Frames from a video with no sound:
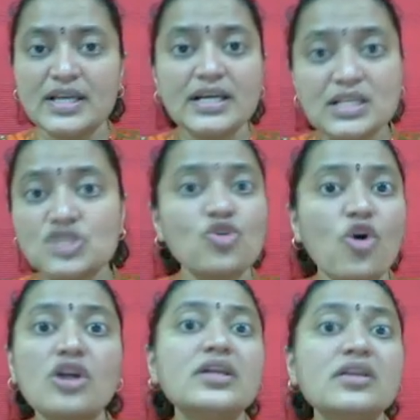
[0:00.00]
it is
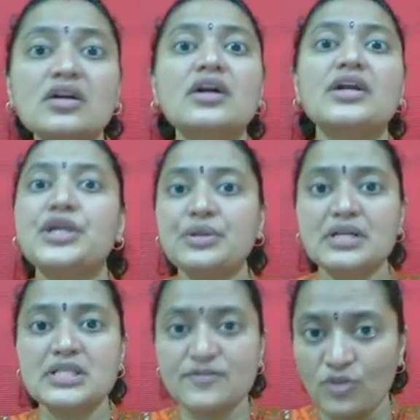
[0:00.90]
not in a
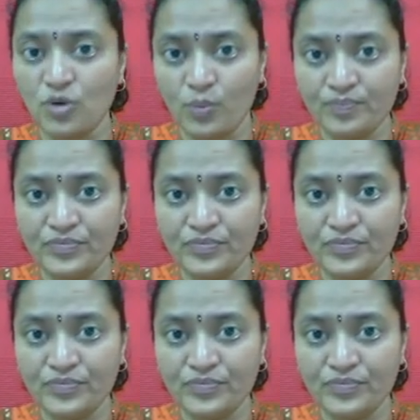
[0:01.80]
continuous flow.